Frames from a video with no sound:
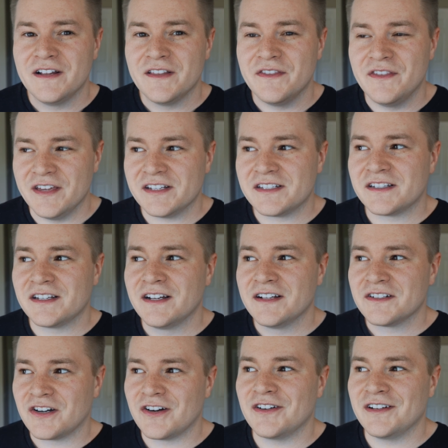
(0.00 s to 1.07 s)
this
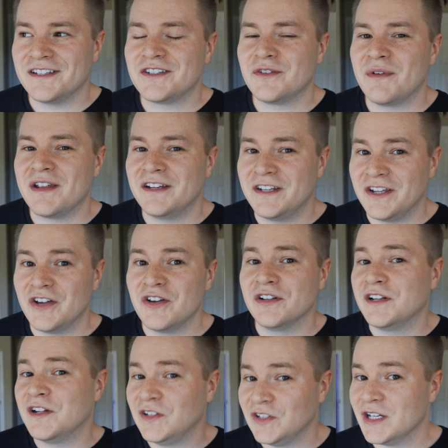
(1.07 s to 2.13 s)
turn into a
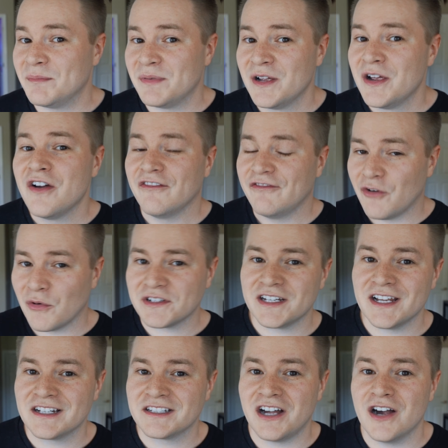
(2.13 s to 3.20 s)
good clip for
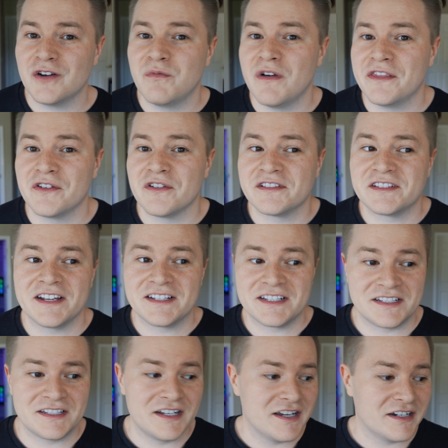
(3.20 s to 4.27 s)
TikTok, whether it's a
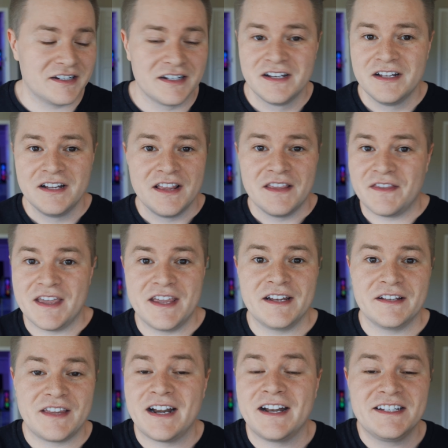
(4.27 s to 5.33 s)
sick
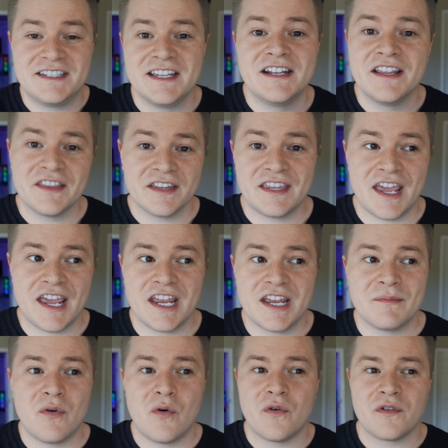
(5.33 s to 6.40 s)
thing that I did in the
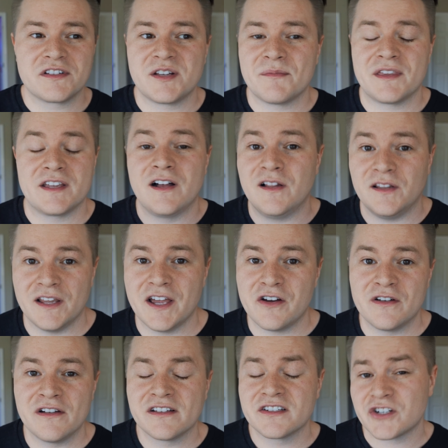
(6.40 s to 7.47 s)
game or something
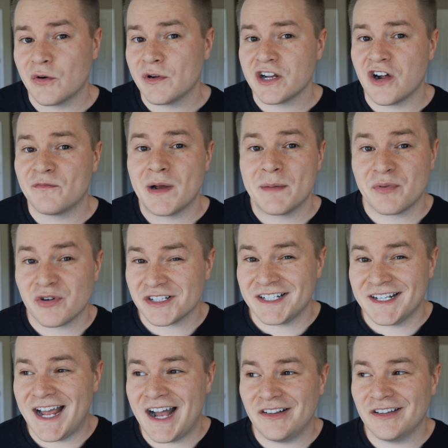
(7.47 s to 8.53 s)
hilarious showing off my
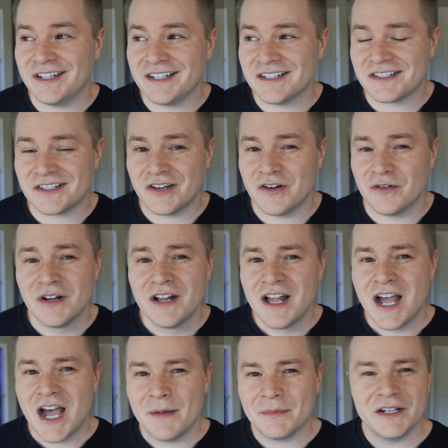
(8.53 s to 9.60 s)
personality. So
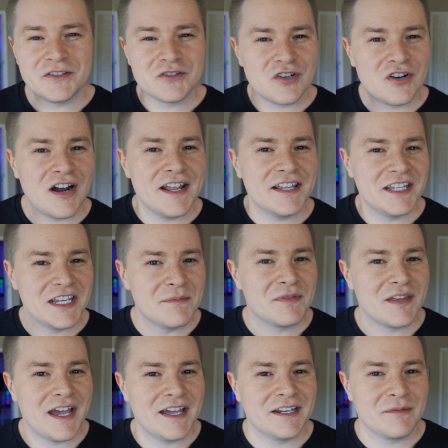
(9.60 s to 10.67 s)
I'm gonna try keep
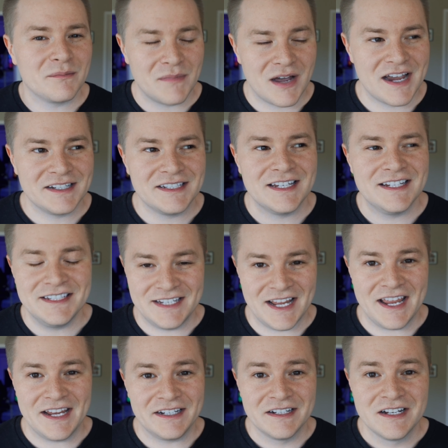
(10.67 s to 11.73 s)
that in mind
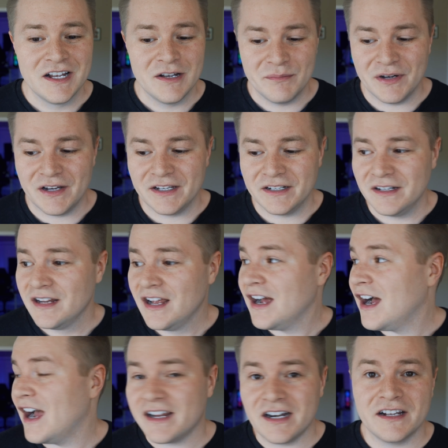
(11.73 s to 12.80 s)
today, but
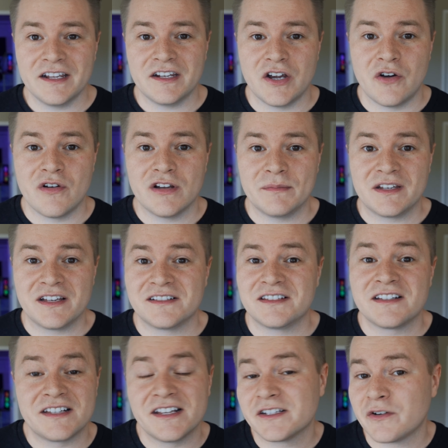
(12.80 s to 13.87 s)
I gotta get going because
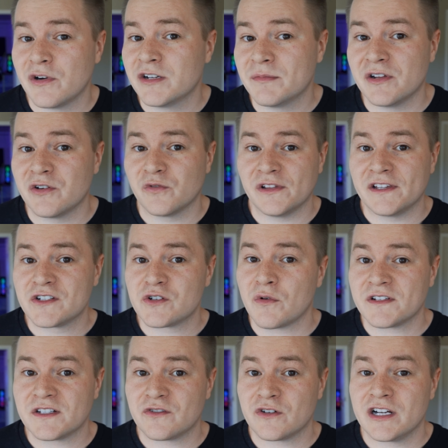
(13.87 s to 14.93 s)
this is going to be a really
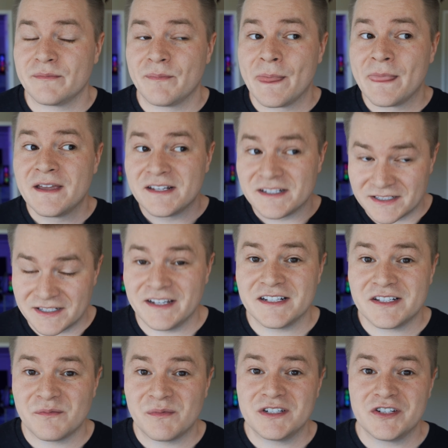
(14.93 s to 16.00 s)
short stream,
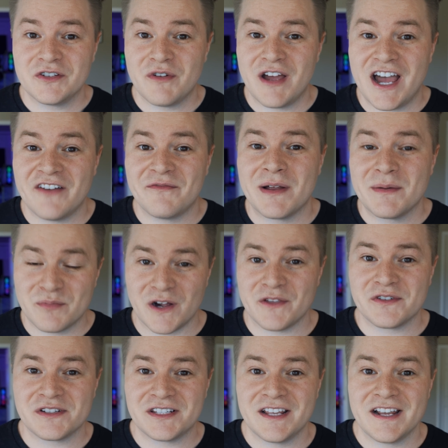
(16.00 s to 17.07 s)
since we do have my
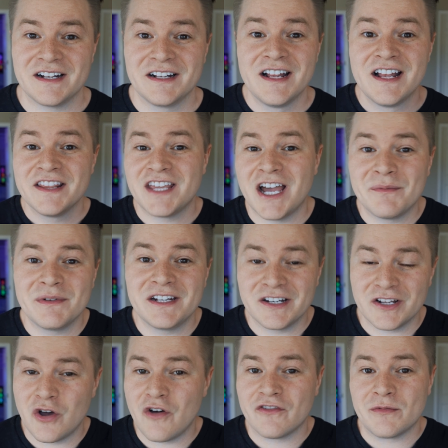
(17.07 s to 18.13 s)
brother's thing that we need to
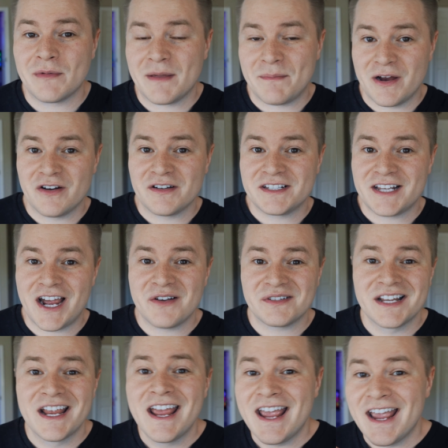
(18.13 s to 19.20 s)
go over to my parents'
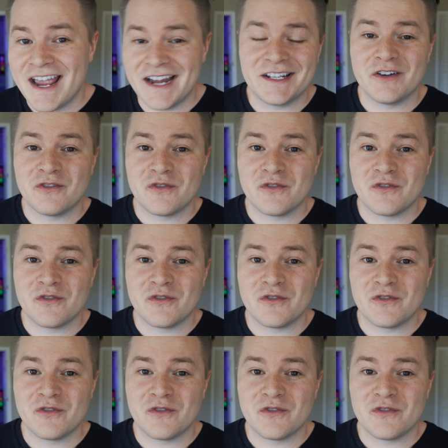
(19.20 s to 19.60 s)
house and get